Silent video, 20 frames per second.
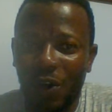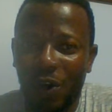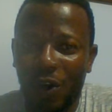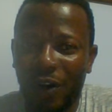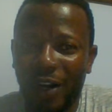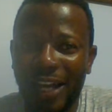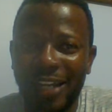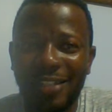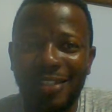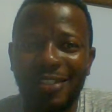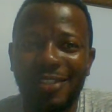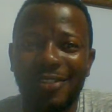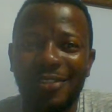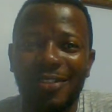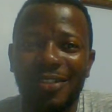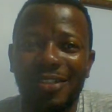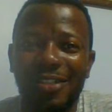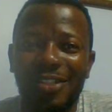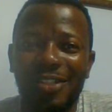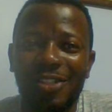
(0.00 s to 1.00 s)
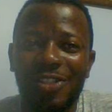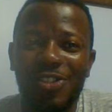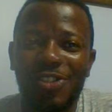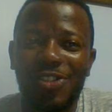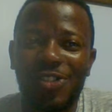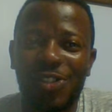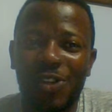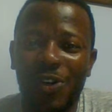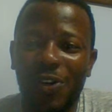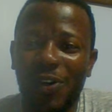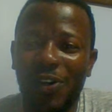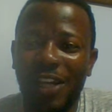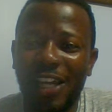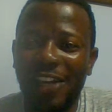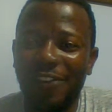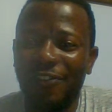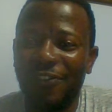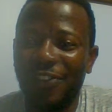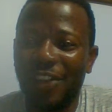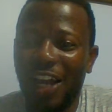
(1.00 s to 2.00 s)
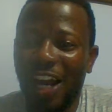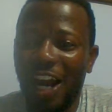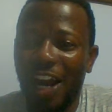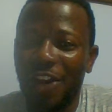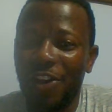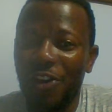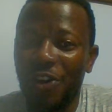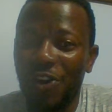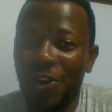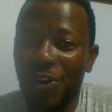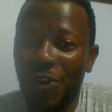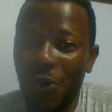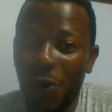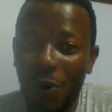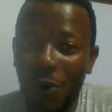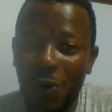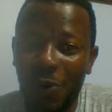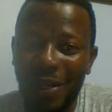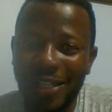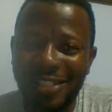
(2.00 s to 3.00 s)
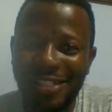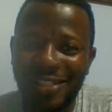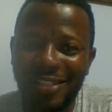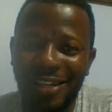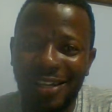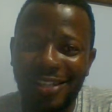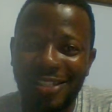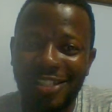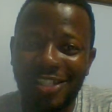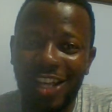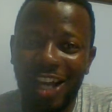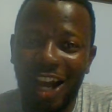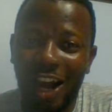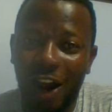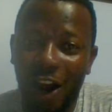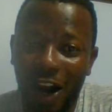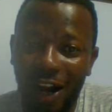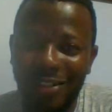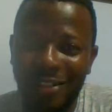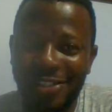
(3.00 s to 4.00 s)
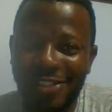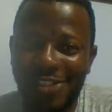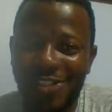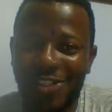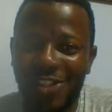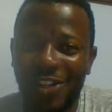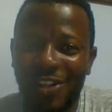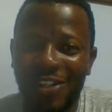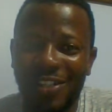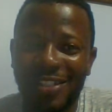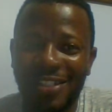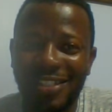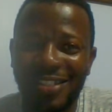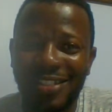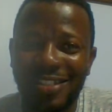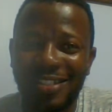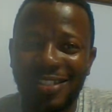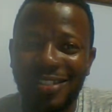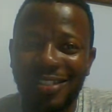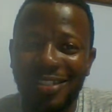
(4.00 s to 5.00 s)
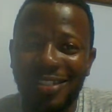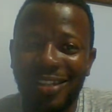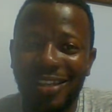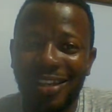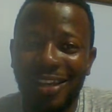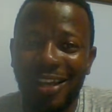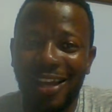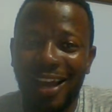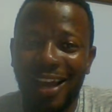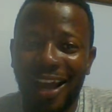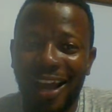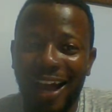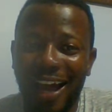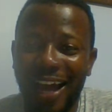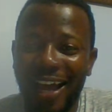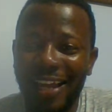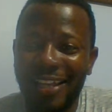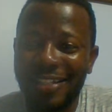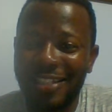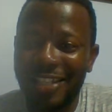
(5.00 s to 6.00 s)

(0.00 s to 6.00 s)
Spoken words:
All right. So if there are no questions or concerns, I